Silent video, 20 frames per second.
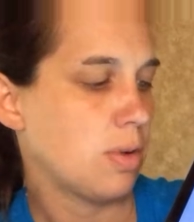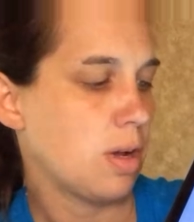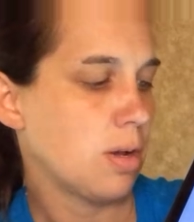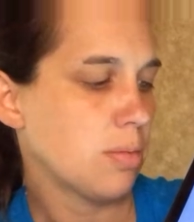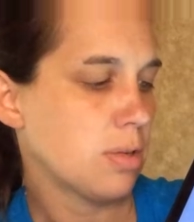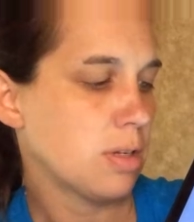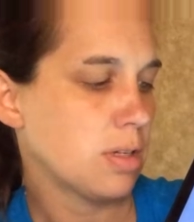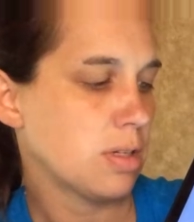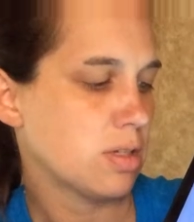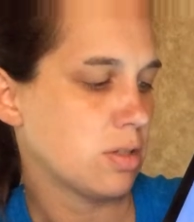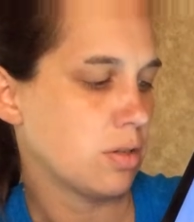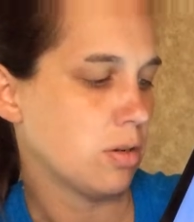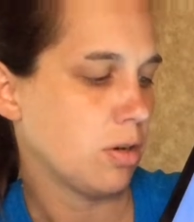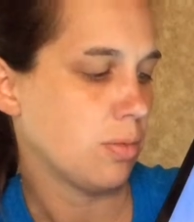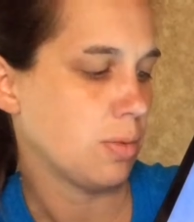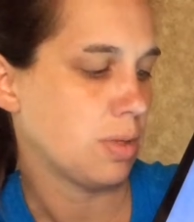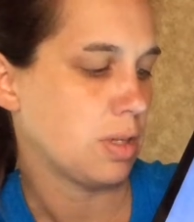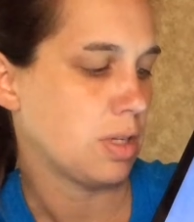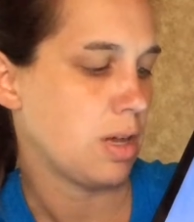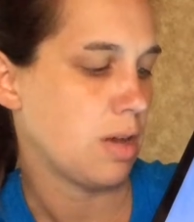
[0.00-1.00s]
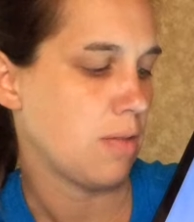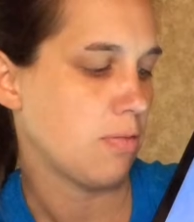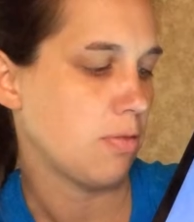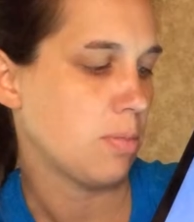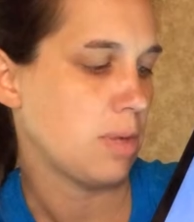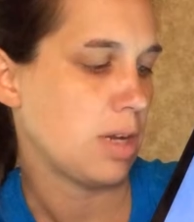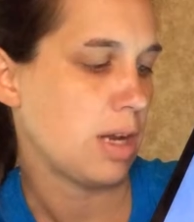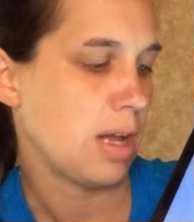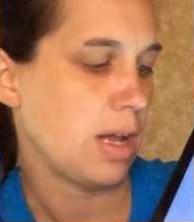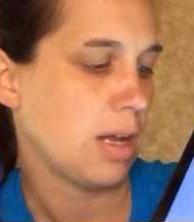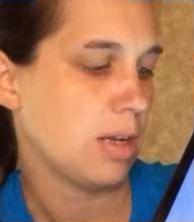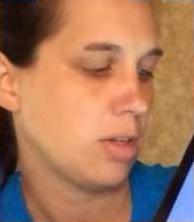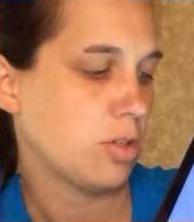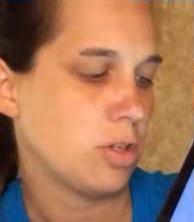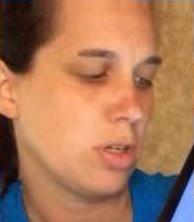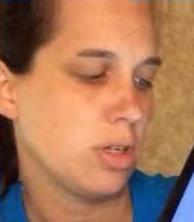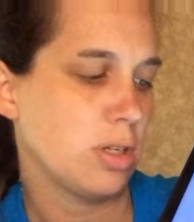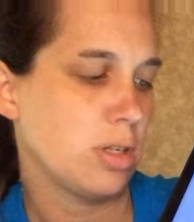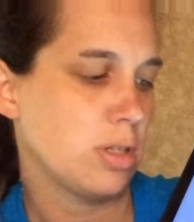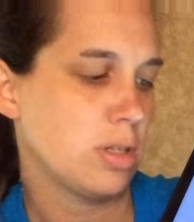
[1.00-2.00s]
I'm going to start with government
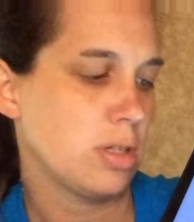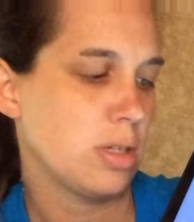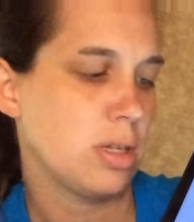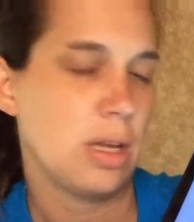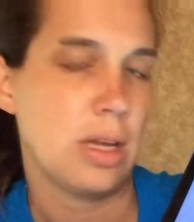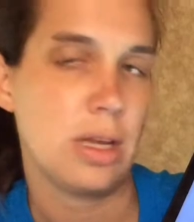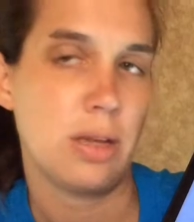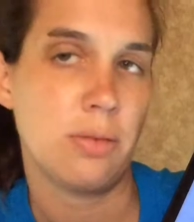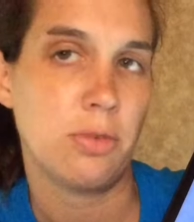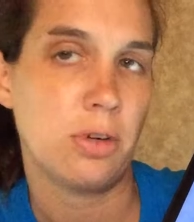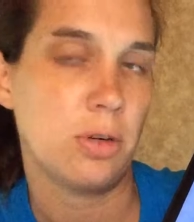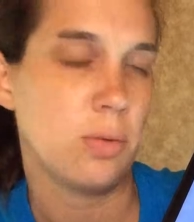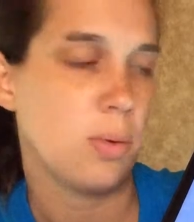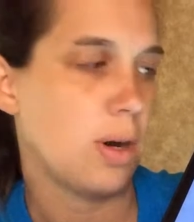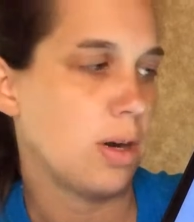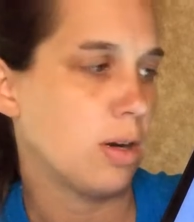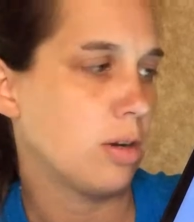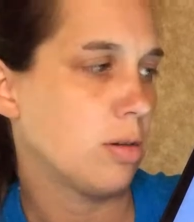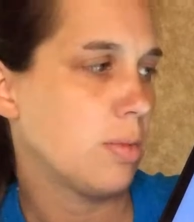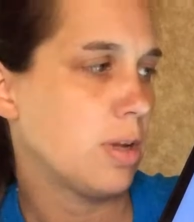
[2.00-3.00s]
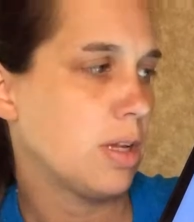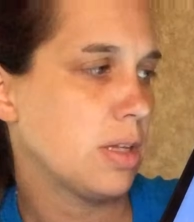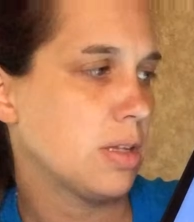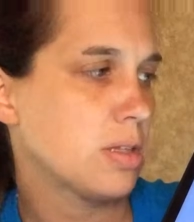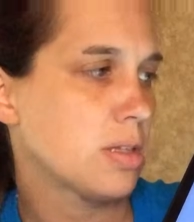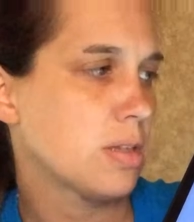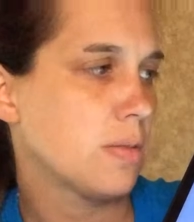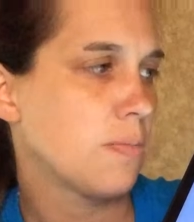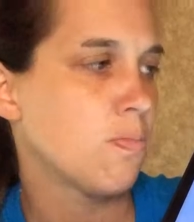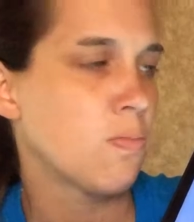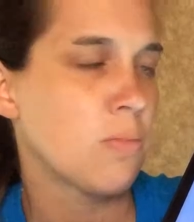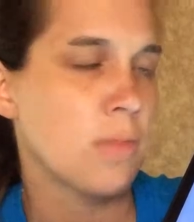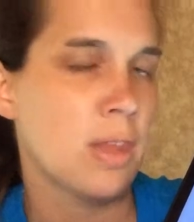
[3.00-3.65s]
actions and requirements.